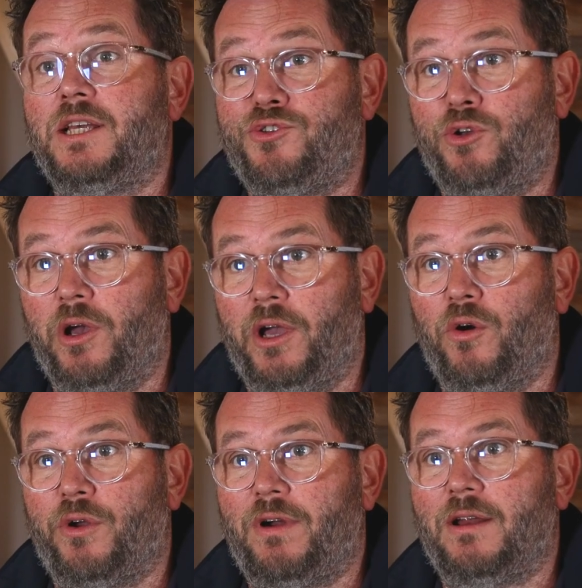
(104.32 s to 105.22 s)
issue going
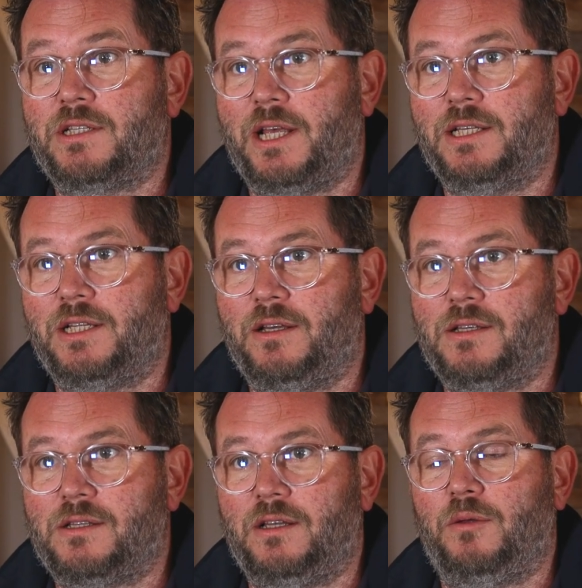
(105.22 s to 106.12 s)
on around
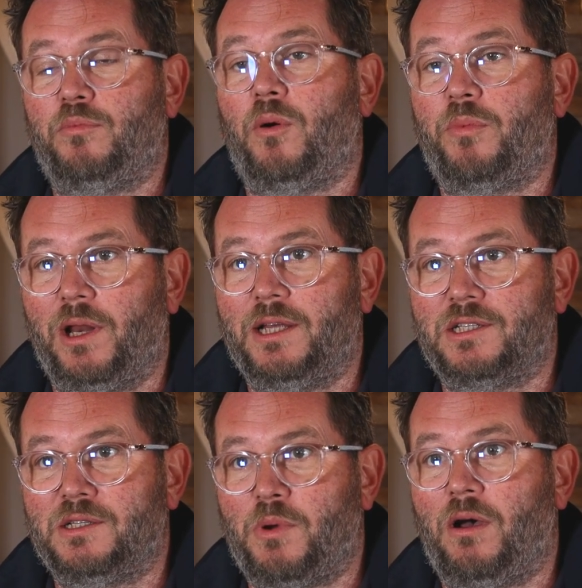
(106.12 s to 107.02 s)
sentience, that the
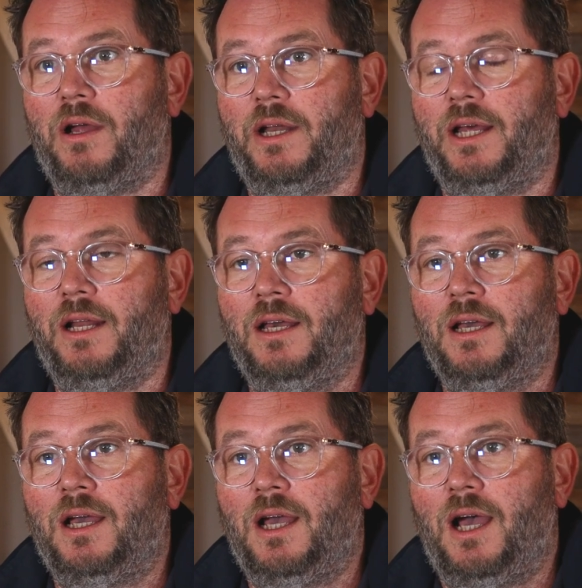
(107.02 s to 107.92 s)
is behind it,
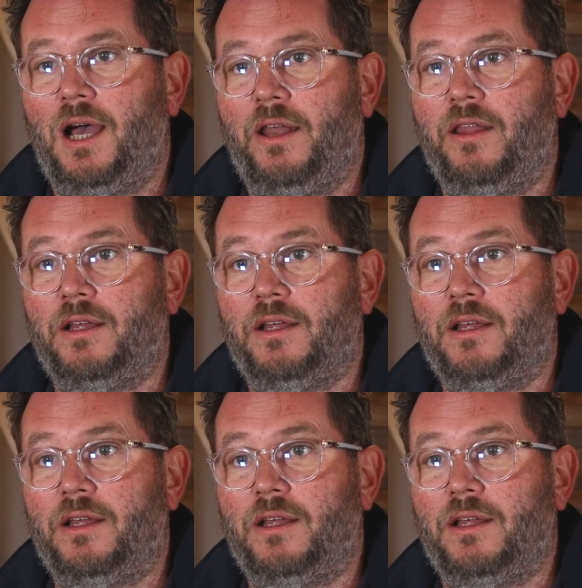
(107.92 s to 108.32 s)
and